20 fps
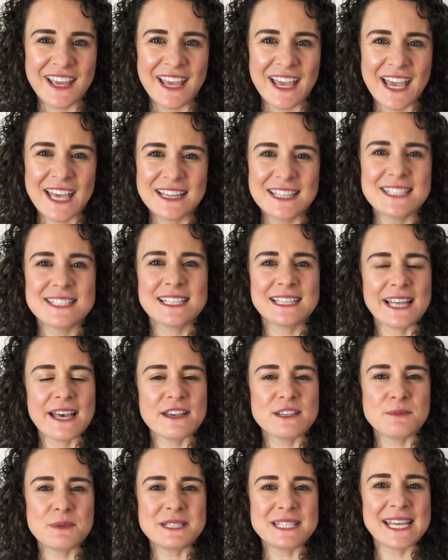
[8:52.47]
And this
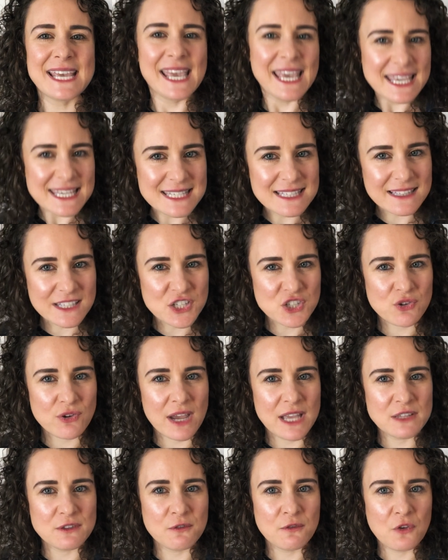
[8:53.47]
allows me to easily
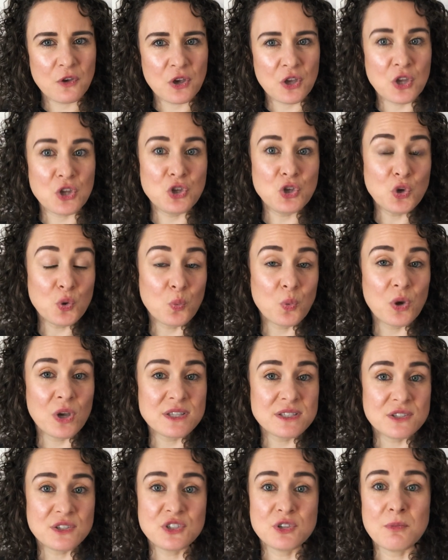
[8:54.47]
transfer new
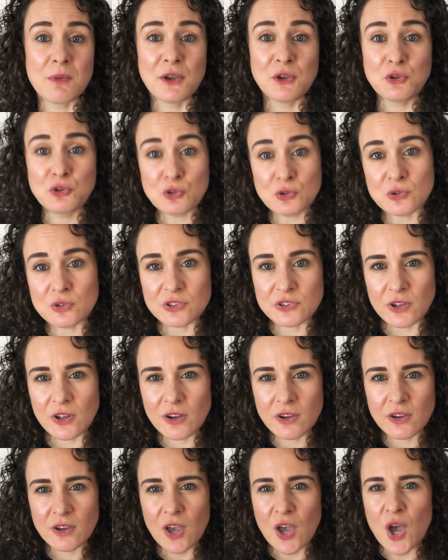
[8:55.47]
words into my Google
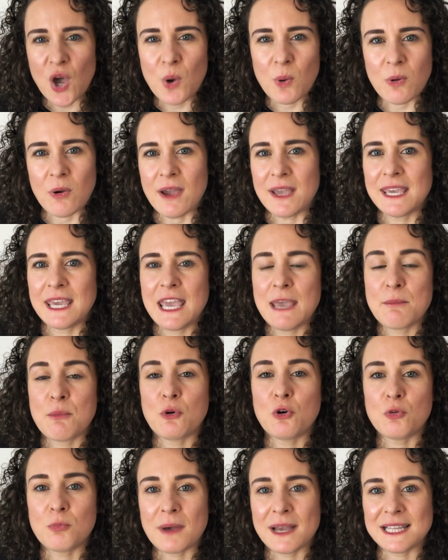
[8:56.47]
Doc where I keep
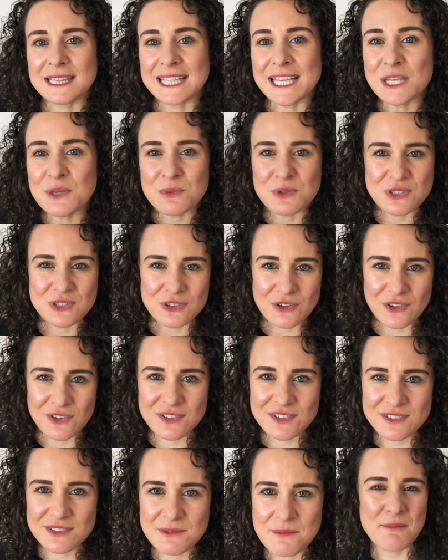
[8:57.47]
all my language
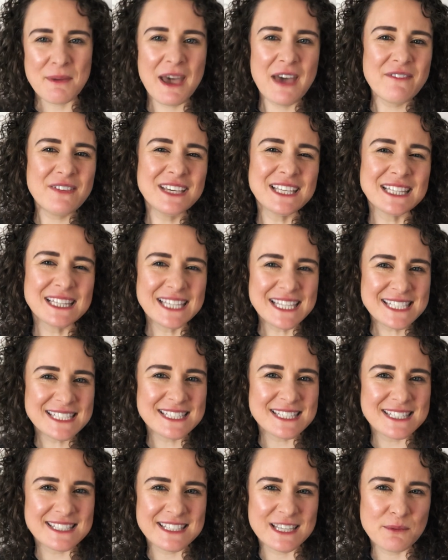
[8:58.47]
notes. By having a
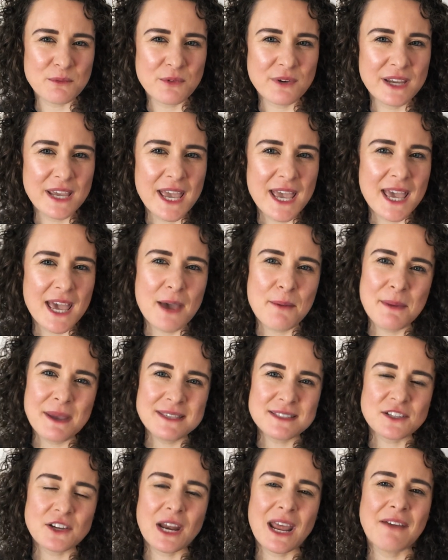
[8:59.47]
lesson summary, it
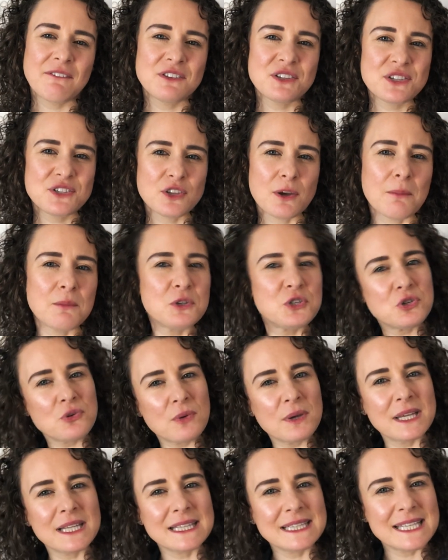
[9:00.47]
means I don't have to stop
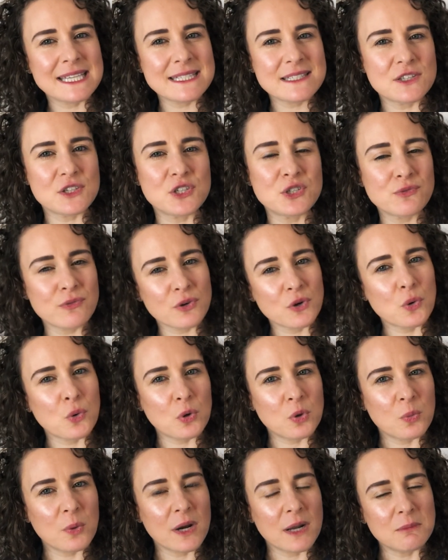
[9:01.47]
during a lesson to
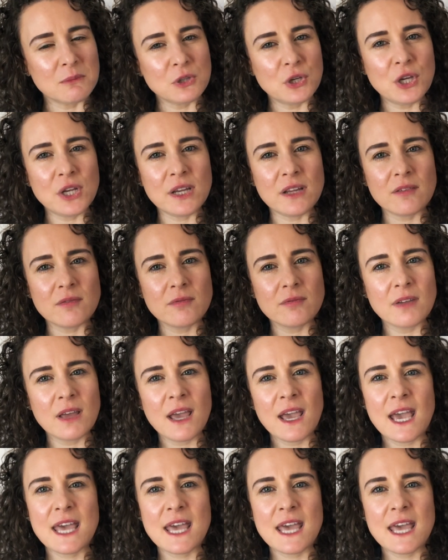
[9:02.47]
record what I'm learning.